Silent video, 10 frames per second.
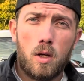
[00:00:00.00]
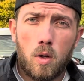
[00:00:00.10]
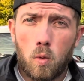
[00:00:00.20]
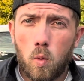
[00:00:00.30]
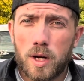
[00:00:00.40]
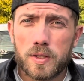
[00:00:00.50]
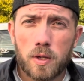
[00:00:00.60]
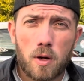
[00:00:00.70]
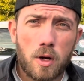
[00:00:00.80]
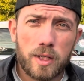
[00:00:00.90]
What is
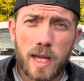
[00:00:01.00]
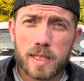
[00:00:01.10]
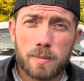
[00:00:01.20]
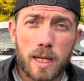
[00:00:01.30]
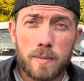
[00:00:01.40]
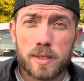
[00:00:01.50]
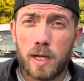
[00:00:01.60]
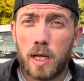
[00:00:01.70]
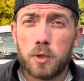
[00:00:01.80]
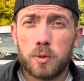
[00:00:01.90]
going on, you guys? My name is
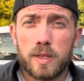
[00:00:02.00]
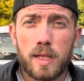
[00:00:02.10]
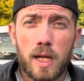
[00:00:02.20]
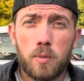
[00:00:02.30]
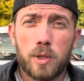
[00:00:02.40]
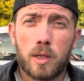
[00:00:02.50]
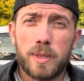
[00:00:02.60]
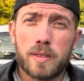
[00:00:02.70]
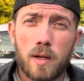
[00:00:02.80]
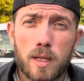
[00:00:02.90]
Andrew, and today we are going to
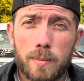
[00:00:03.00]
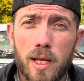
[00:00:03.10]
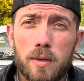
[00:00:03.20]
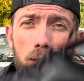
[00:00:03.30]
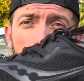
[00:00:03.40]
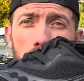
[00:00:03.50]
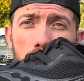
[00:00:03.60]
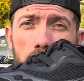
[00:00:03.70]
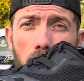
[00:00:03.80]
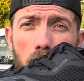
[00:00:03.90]
be talking about the
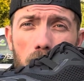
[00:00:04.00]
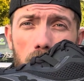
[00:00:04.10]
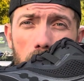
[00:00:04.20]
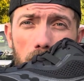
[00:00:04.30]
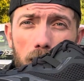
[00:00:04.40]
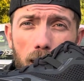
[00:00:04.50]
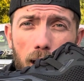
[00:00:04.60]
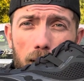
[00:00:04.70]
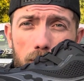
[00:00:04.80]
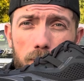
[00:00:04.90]
Saucony
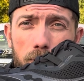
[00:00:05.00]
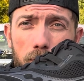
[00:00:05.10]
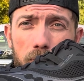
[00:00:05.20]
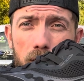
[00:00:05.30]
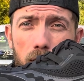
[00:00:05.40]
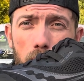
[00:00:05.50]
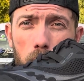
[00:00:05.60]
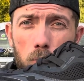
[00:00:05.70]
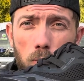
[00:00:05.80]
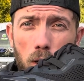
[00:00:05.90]
Guide 15
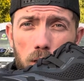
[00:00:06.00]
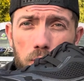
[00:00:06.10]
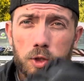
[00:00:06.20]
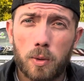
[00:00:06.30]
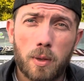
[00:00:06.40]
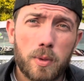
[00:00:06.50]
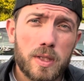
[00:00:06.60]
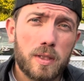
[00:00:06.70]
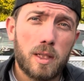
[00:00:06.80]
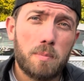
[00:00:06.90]
running shoe. I
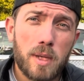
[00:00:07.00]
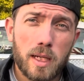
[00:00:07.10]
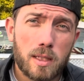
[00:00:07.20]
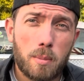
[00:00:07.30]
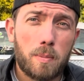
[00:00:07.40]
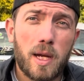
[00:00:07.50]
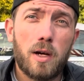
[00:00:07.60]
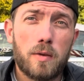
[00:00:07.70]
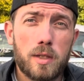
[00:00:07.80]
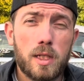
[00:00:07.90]
recently picked up a
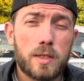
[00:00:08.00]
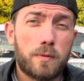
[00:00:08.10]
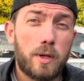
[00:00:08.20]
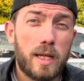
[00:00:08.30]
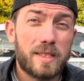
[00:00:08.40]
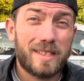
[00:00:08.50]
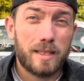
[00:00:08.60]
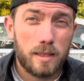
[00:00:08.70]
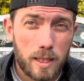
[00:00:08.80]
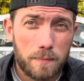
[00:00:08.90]
pair of these for a
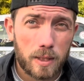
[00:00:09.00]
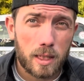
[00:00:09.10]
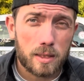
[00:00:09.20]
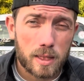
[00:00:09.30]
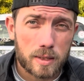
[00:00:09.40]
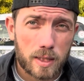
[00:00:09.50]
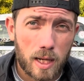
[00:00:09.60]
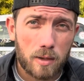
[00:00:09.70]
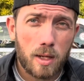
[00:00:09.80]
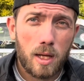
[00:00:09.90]
significant
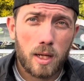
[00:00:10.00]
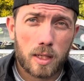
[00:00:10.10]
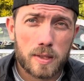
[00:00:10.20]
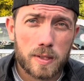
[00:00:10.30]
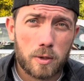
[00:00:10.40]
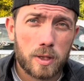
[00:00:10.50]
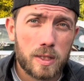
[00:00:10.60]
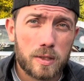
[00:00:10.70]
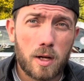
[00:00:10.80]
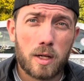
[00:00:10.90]
discount considering the
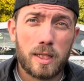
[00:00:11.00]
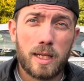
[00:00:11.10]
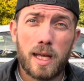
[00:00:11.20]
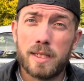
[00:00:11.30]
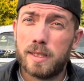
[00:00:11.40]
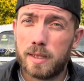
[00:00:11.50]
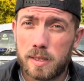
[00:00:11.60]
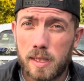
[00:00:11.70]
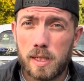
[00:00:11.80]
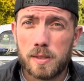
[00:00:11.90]
Saucony Guide
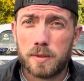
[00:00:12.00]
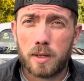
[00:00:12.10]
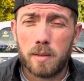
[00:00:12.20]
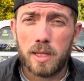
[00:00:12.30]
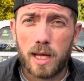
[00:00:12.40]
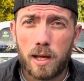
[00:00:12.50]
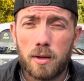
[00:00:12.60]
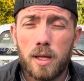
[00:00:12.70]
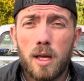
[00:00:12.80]
16s are coming out.